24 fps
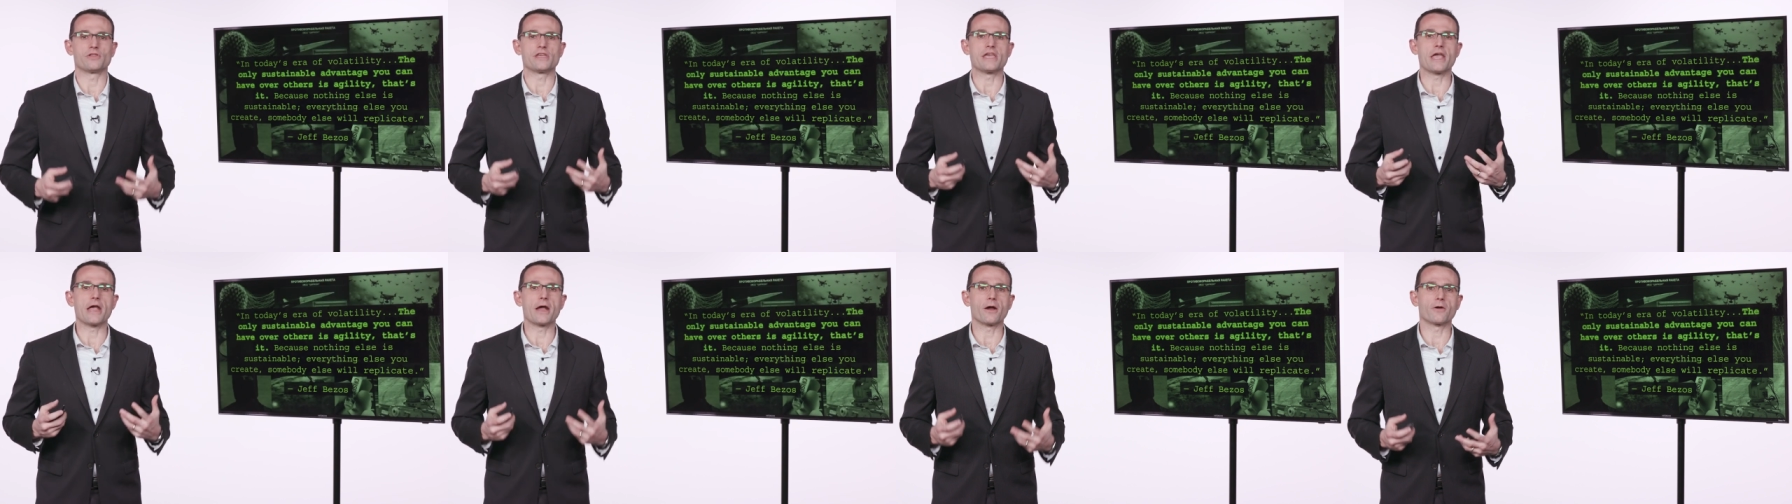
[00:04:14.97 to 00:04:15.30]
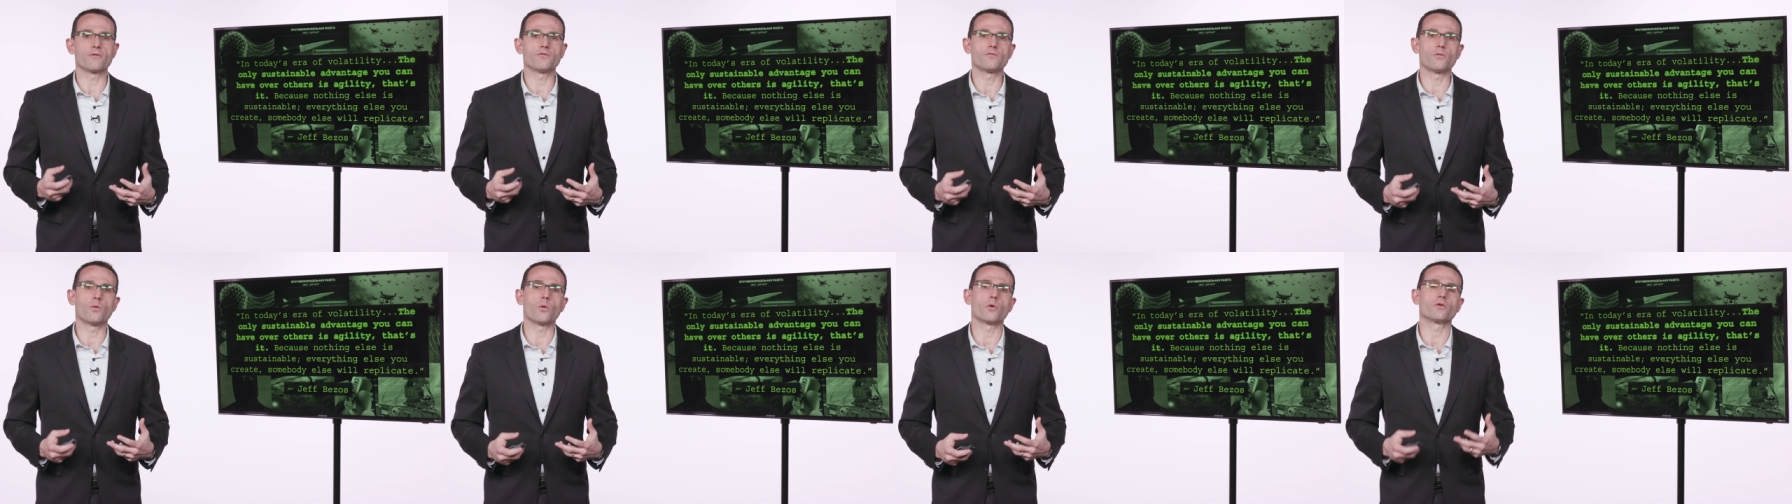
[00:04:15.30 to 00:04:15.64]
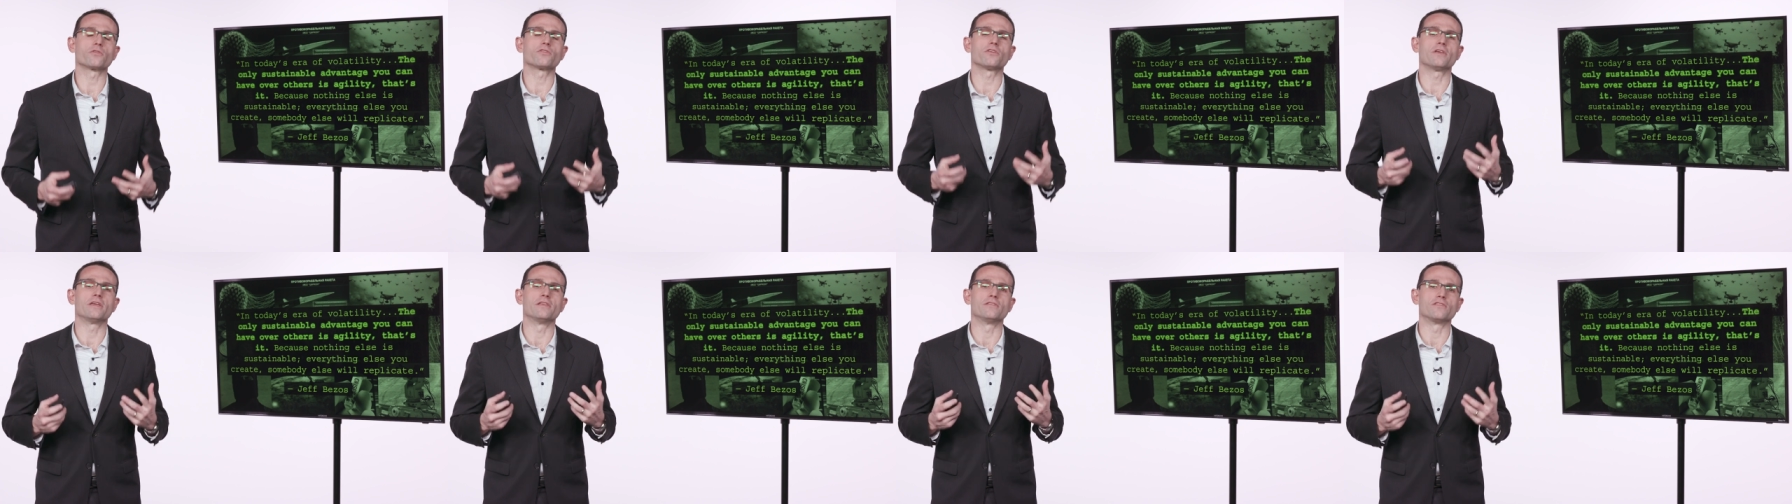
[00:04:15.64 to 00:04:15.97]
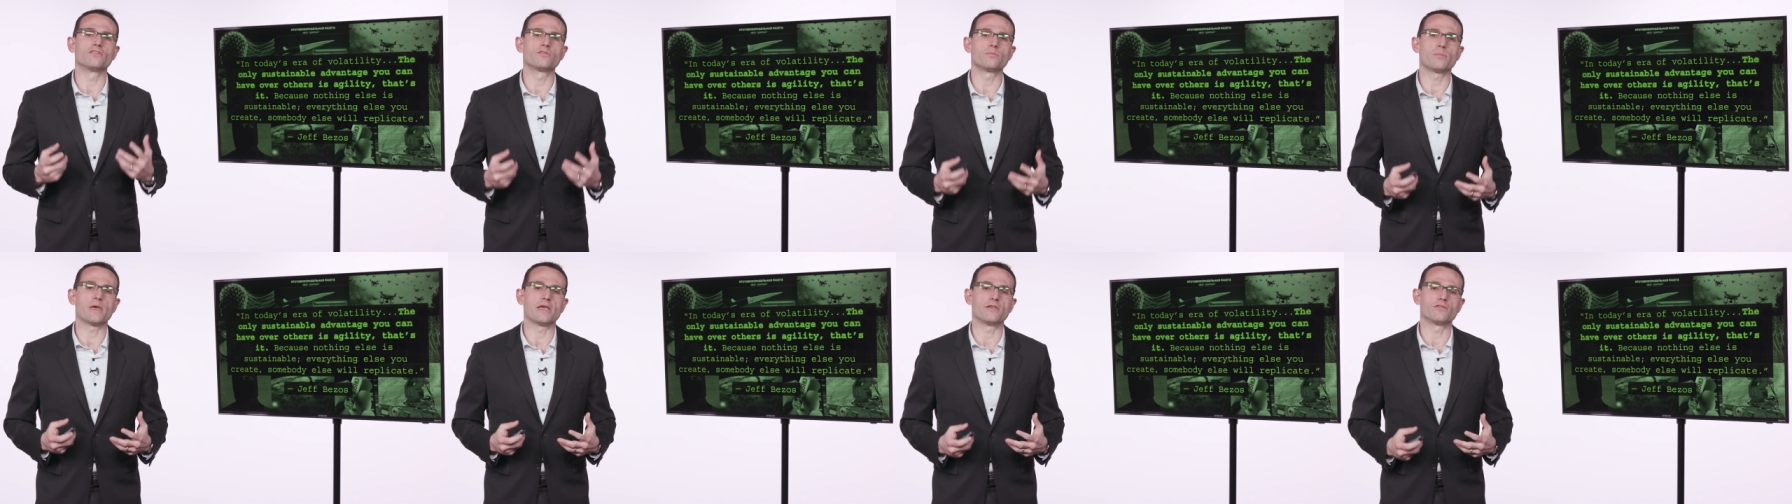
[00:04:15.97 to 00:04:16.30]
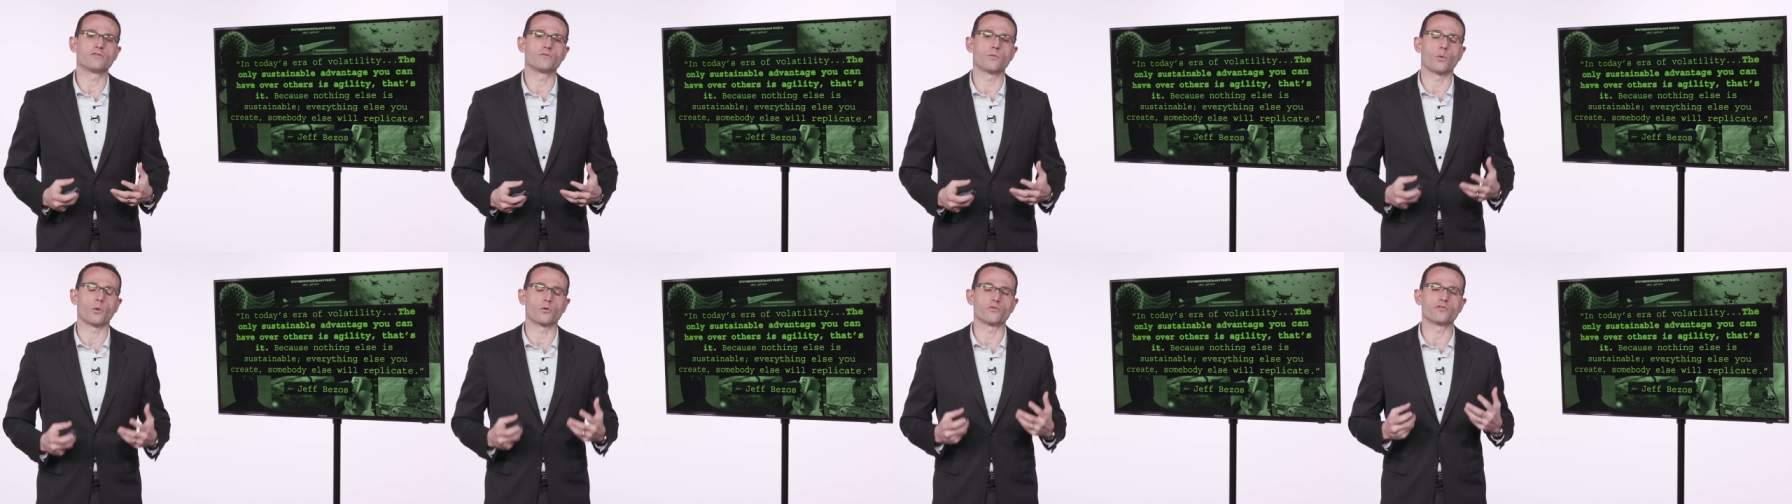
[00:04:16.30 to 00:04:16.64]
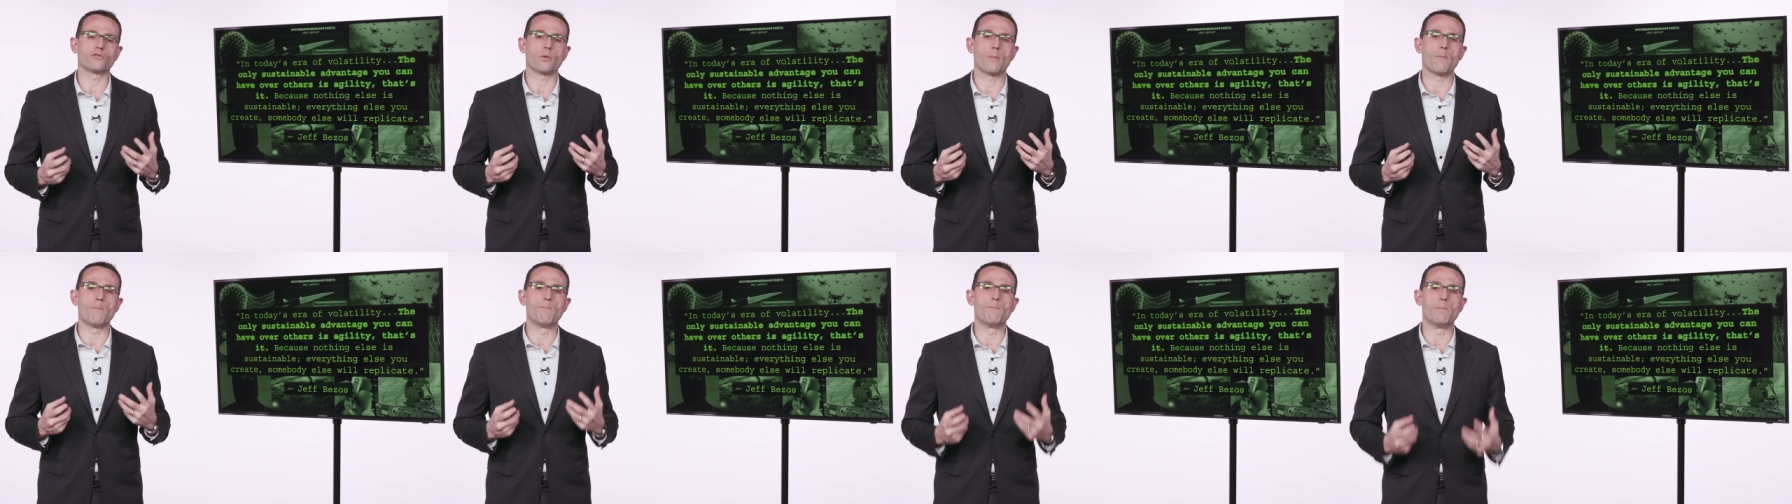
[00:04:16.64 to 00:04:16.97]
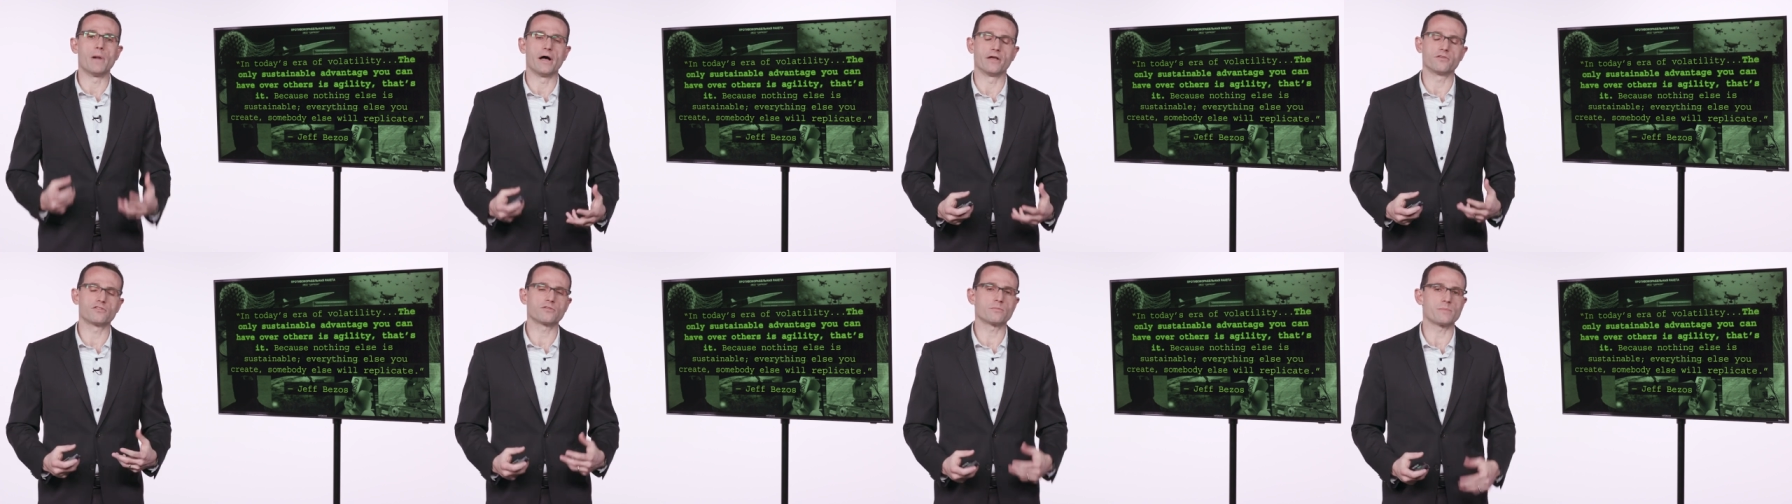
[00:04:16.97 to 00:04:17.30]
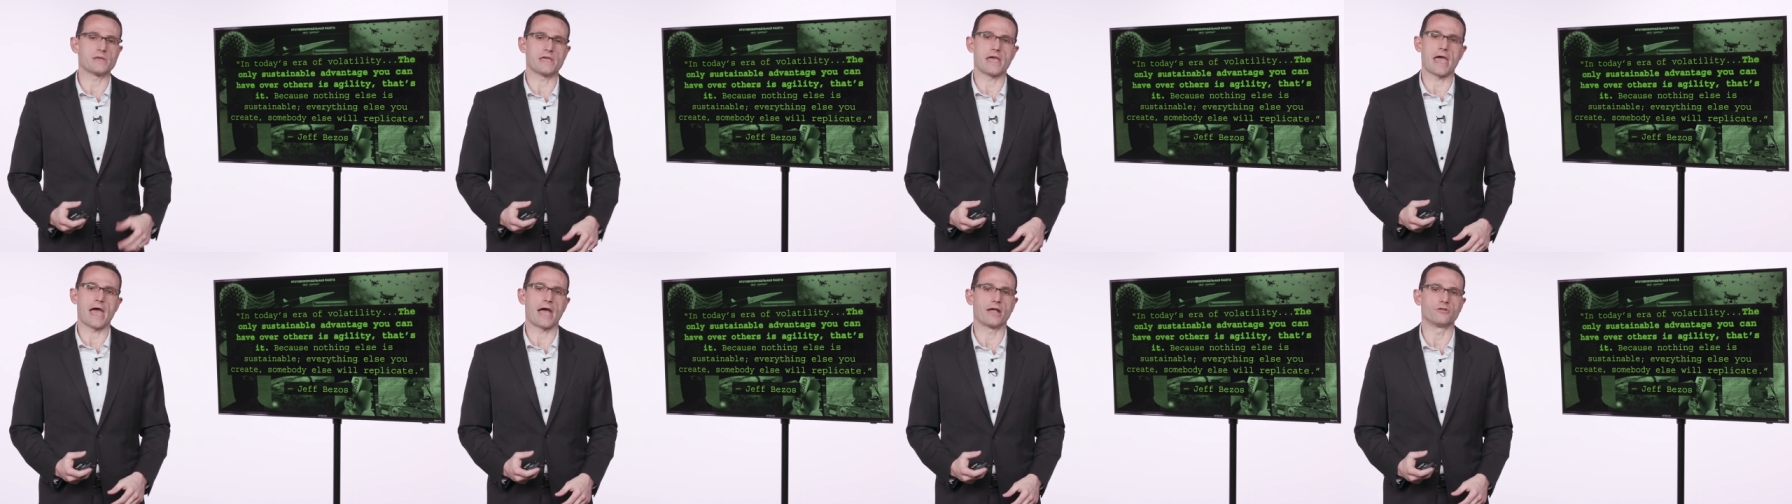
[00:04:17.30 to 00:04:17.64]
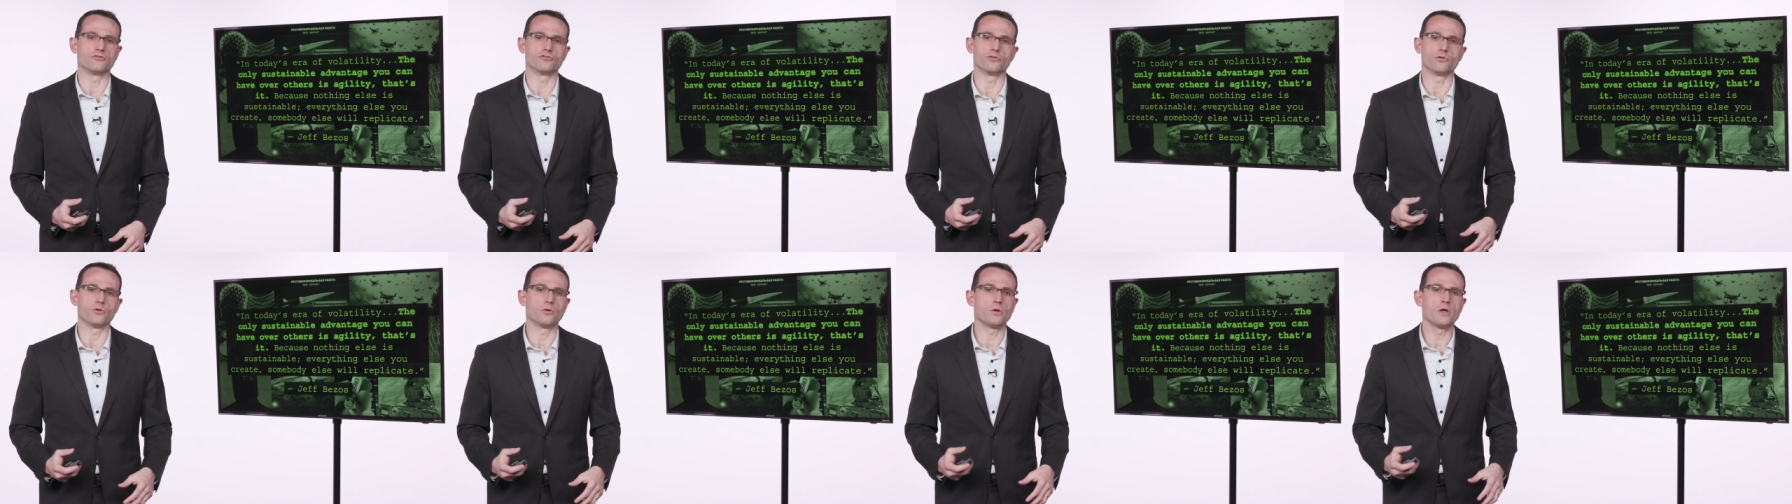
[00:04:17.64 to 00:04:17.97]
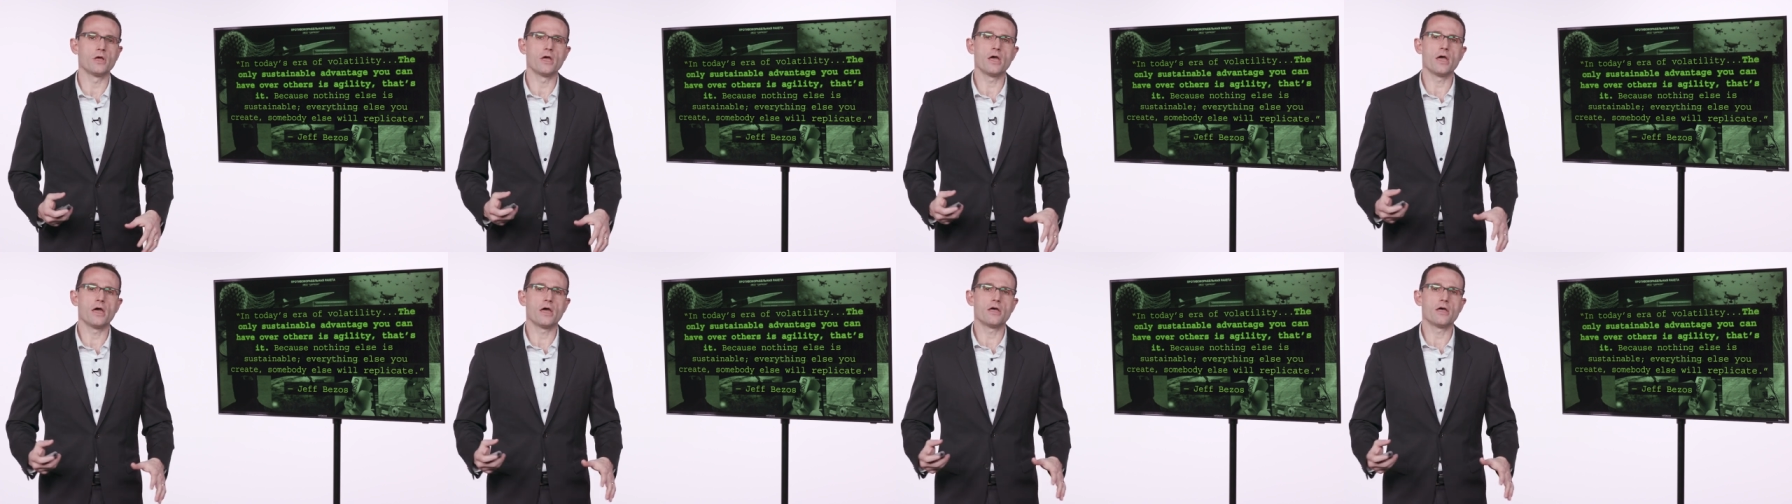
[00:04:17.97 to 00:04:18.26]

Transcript: The Air Force and Space Force must be agile.